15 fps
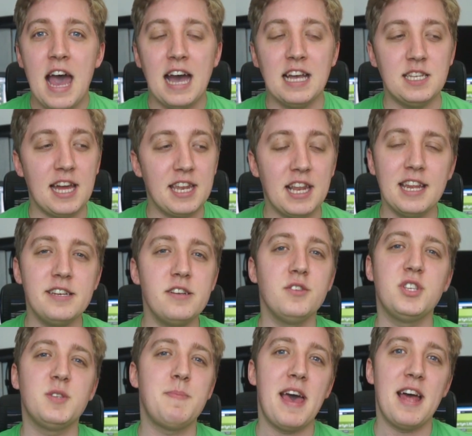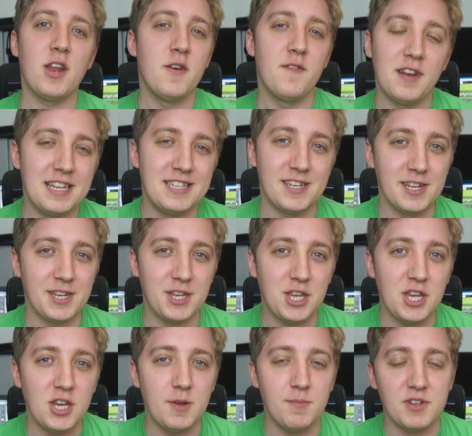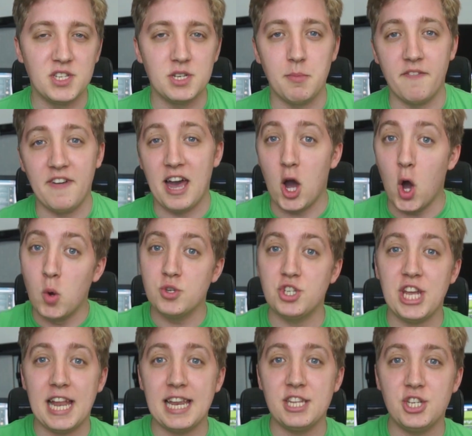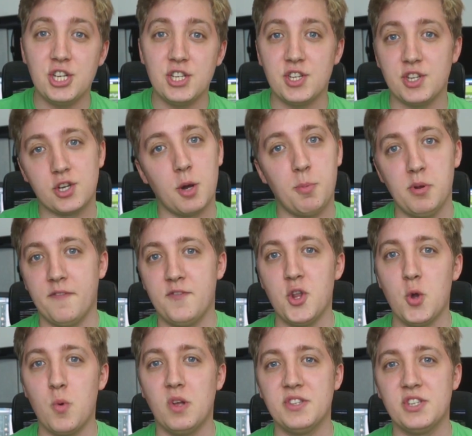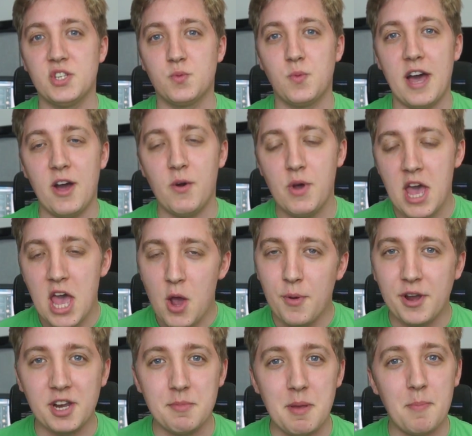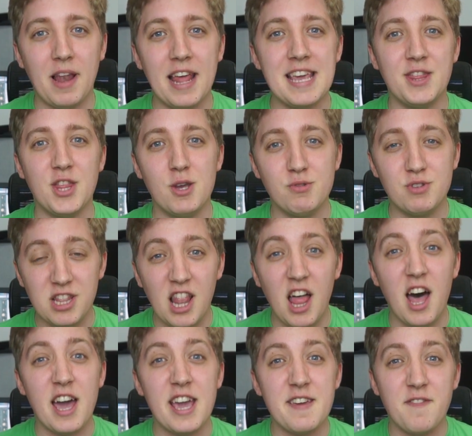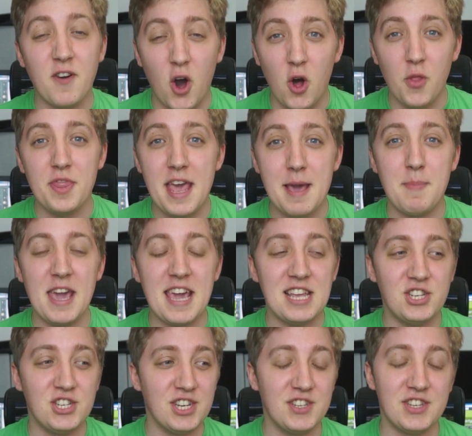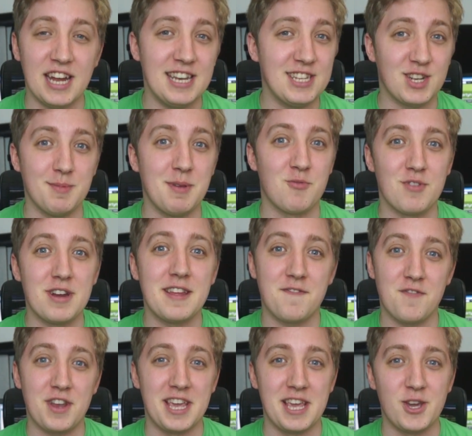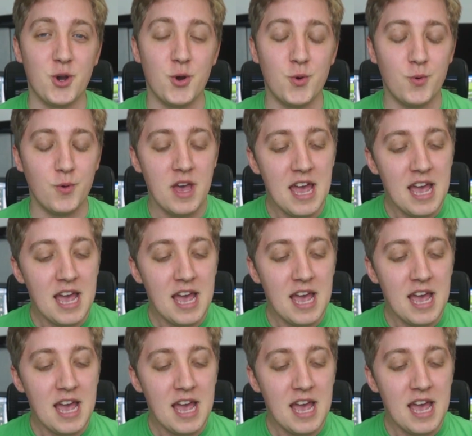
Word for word: has had a little spell over Little and Cubed and some of our old challenges and a couple of new ones as well. We're going to be playing those live on their pages and it's going to be really freaking cool.